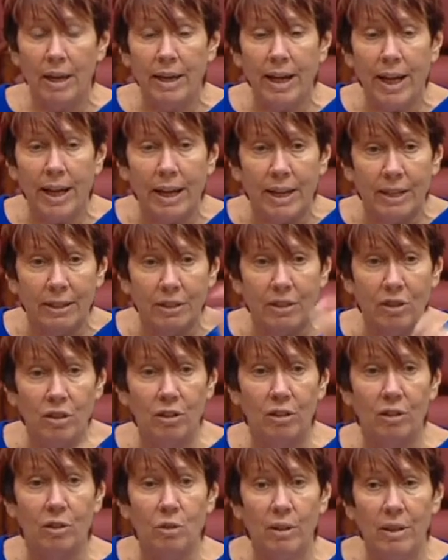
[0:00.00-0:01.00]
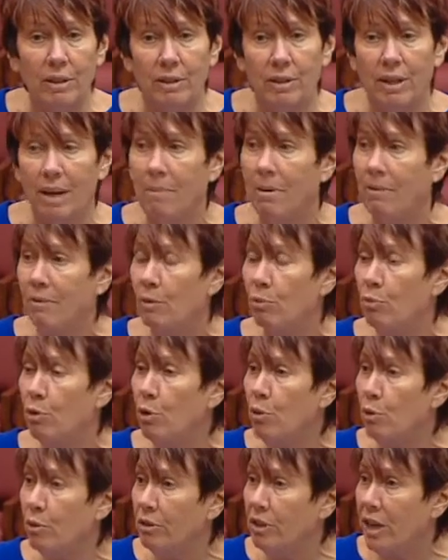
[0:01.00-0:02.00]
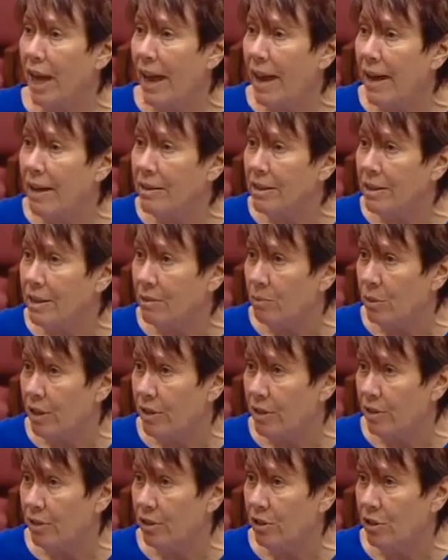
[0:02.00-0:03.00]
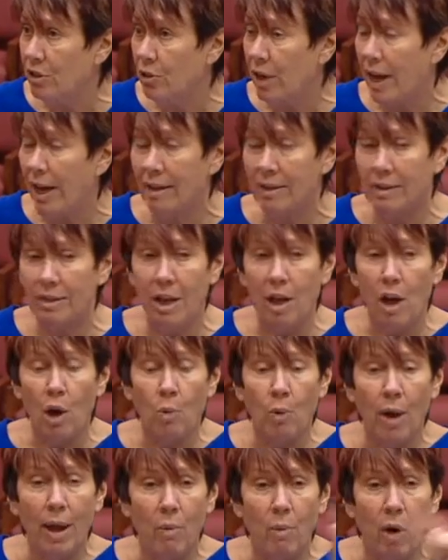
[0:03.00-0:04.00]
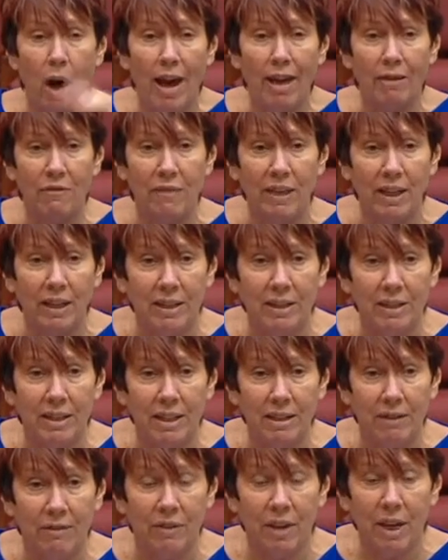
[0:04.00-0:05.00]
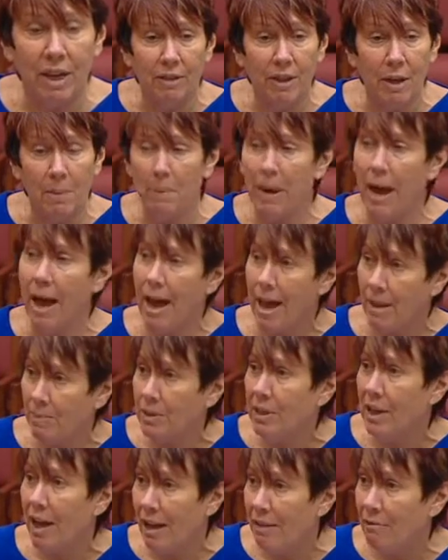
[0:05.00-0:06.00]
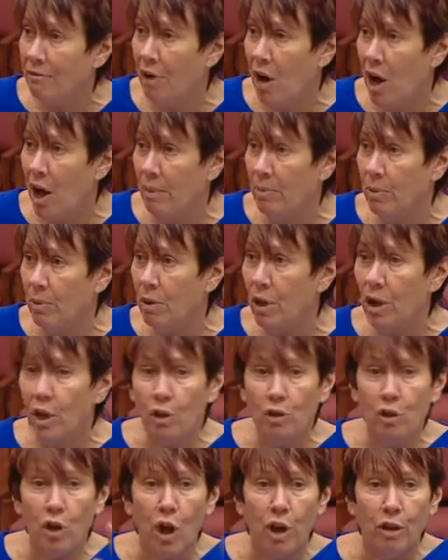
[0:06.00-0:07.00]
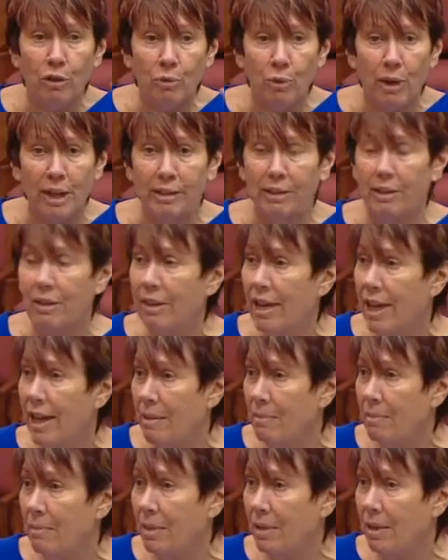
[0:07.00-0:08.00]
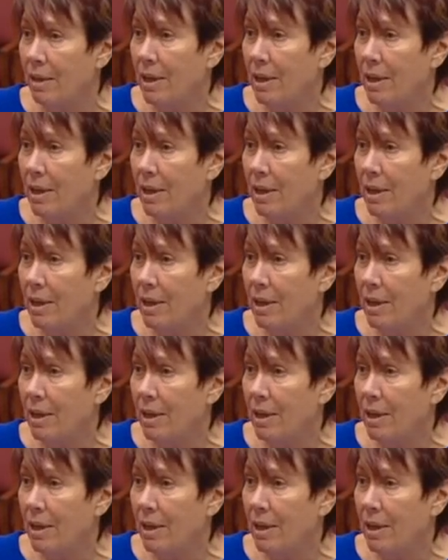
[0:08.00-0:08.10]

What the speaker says: Now let's just look at some of the rural towns in Western Australia where white fellas live that perhaps aren't viable. No threat to them.